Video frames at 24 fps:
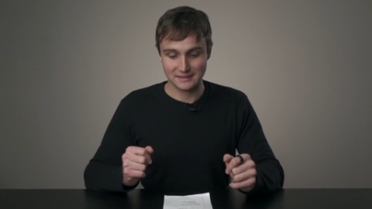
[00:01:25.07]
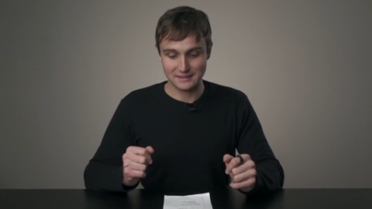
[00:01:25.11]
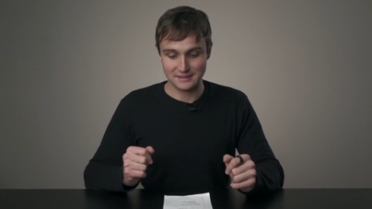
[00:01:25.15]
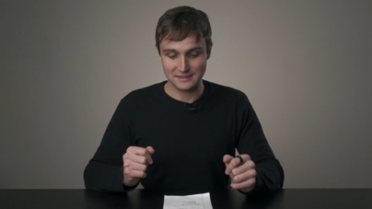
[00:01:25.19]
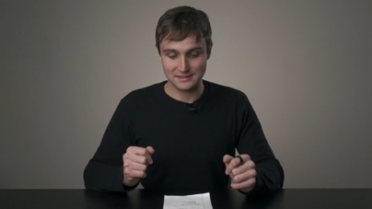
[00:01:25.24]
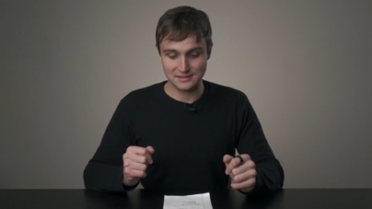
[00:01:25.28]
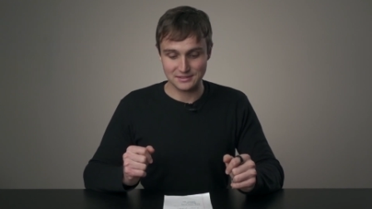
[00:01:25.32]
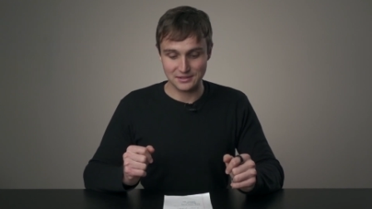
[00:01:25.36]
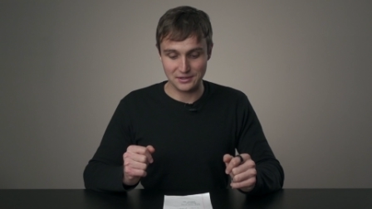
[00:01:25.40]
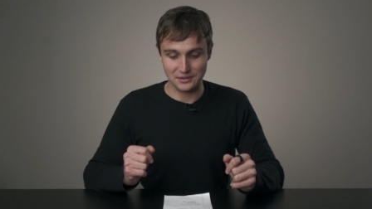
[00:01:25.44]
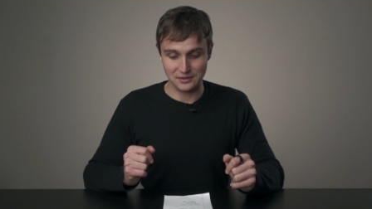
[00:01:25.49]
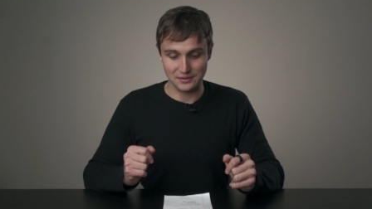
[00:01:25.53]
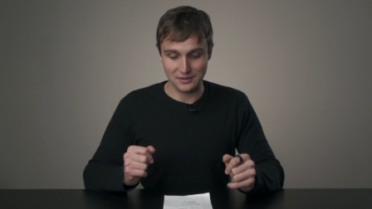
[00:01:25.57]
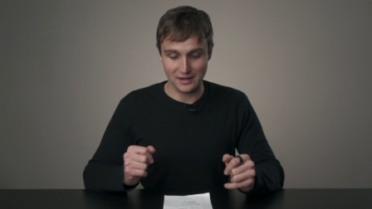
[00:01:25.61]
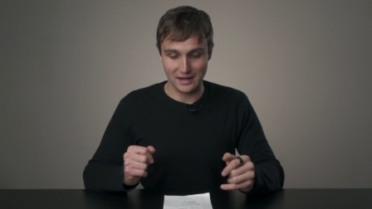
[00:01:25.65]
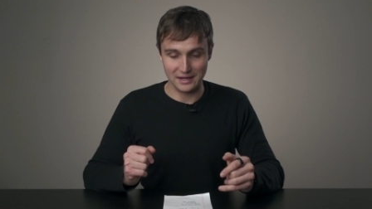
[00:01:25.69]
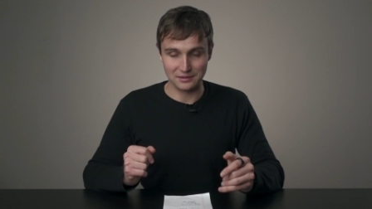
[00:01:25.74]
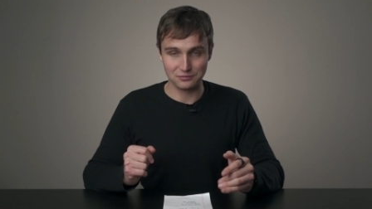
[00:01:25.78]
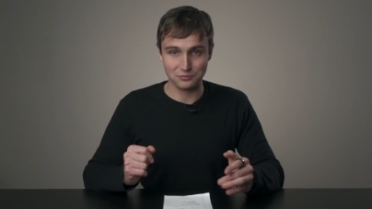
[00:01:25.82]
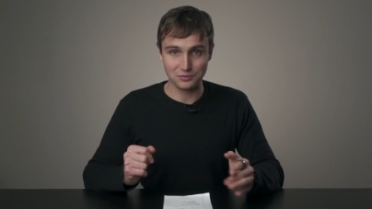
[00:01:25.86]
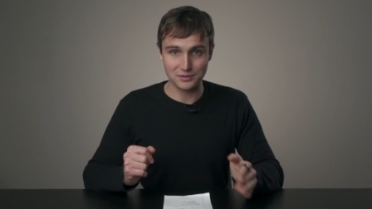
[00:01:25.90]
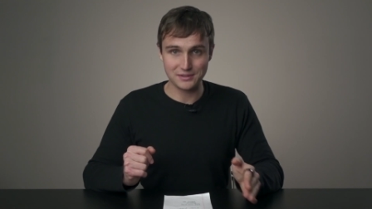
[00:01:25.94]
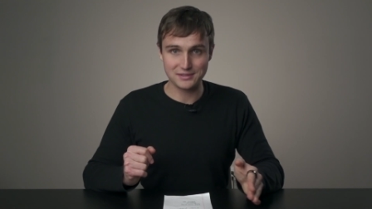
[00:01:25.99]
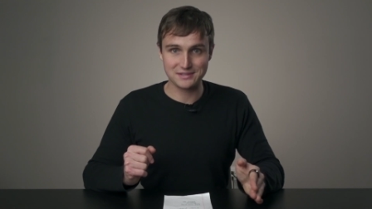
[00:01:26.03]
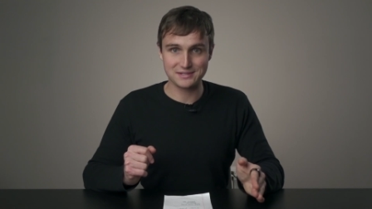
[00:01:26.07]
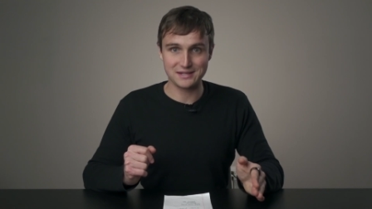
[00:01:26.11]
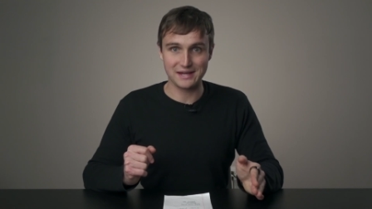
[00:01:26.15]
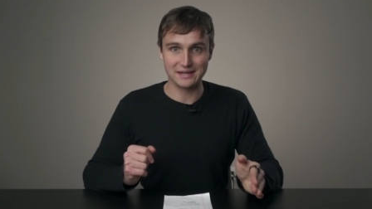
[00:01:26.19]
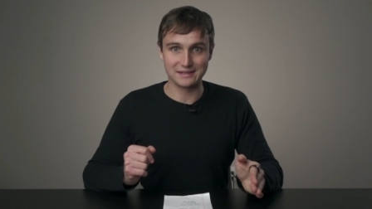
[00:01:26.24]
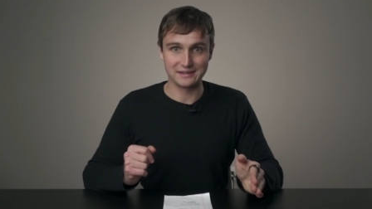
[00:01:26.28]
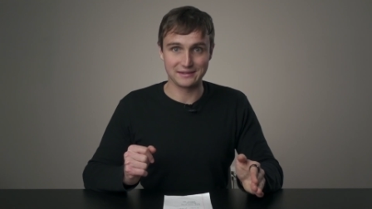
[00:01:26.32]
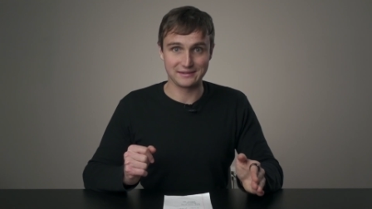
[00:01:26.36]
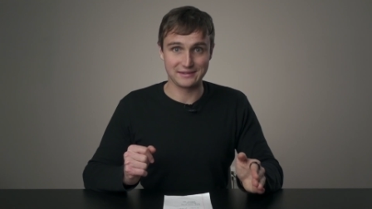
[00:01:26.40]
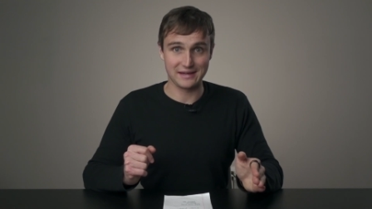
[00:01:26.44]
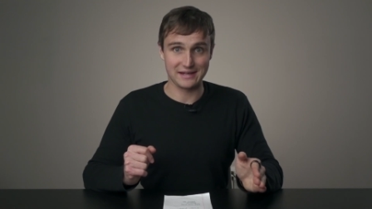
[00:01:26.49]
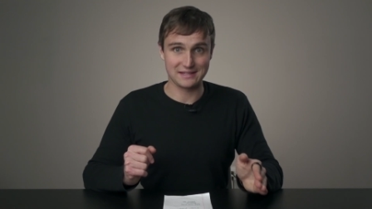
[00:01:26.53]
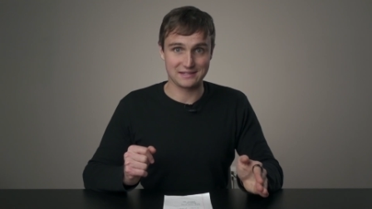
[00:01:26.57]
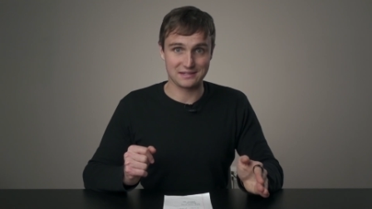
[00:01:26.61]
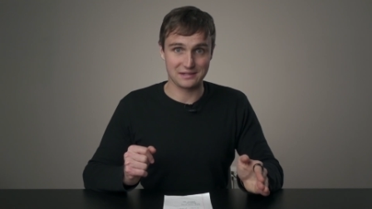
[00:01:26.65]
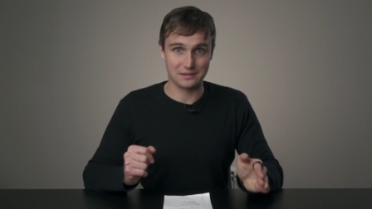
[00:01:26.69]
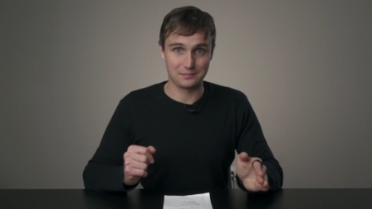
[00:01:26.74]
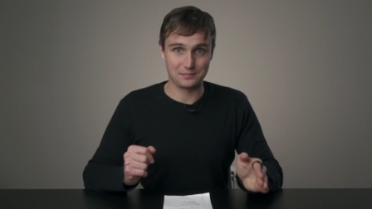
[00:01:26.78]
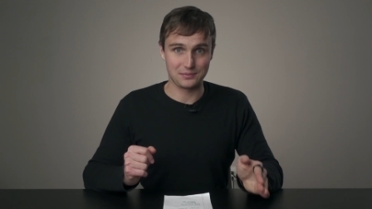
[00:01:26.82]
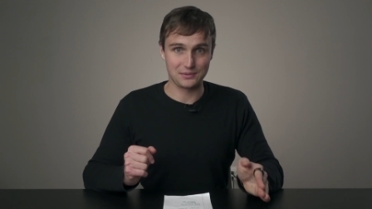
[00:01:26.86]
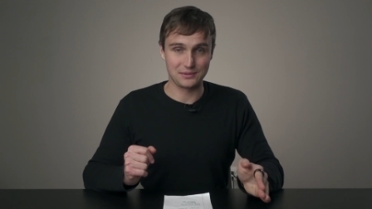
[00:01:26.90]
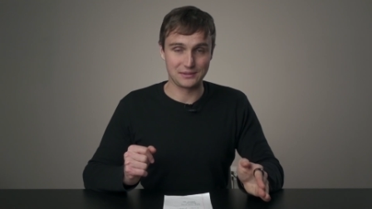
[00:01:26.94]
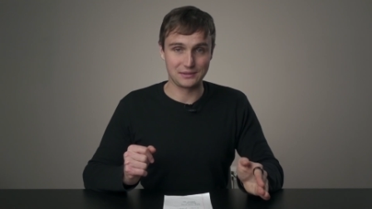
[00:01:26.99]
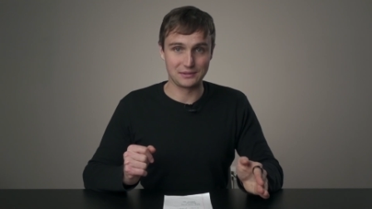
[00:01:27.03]
so I would say that that's a
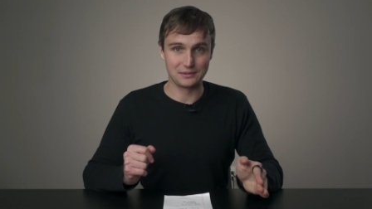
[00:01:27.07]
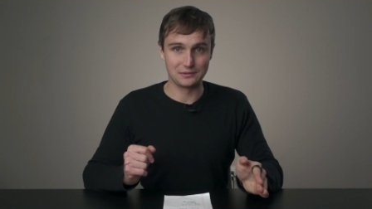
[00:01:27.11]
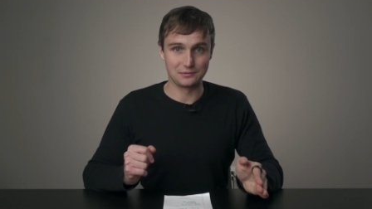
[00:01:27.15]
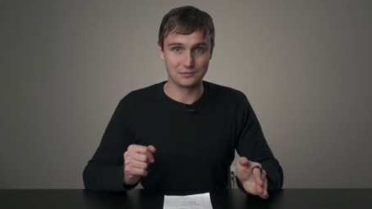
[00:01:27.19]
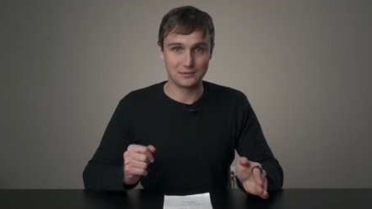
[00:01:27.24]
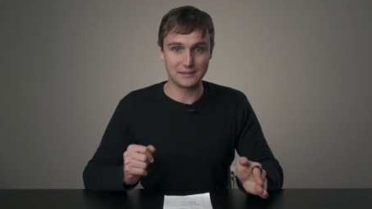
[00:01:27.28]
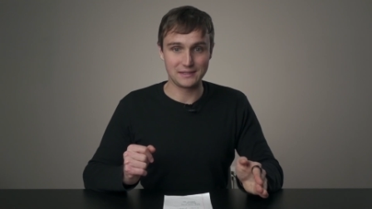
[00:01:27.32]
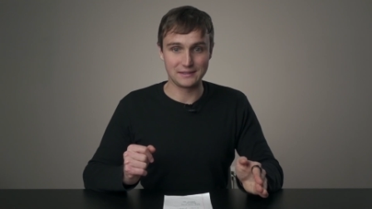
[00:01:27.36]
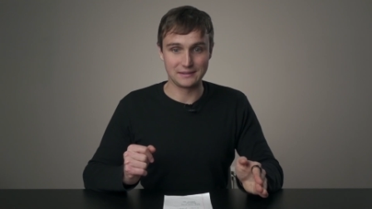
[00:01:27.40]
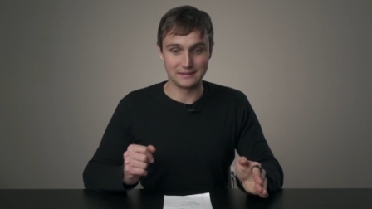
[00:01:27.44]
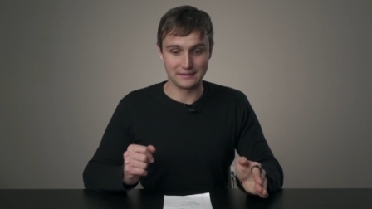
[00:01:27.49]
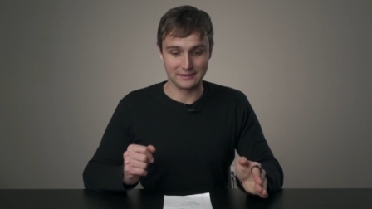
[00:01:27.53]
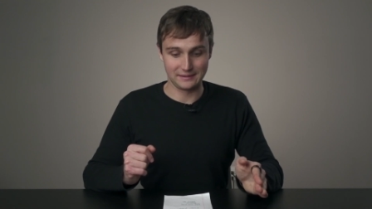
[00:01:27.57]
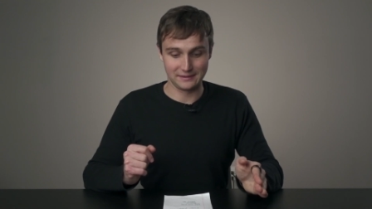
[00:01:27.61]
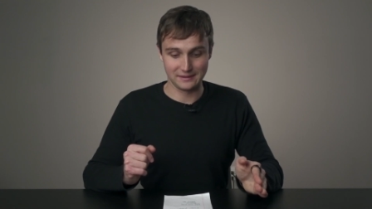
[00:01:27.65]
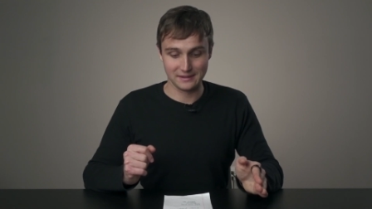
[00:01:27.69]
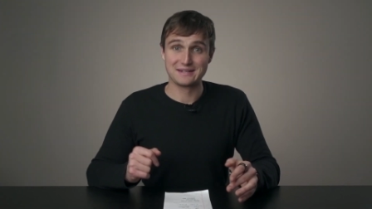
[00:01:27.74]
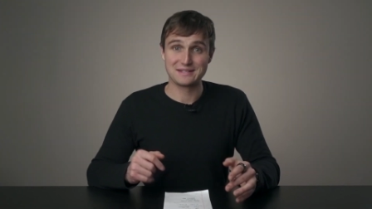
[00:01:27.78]
pretty good reading.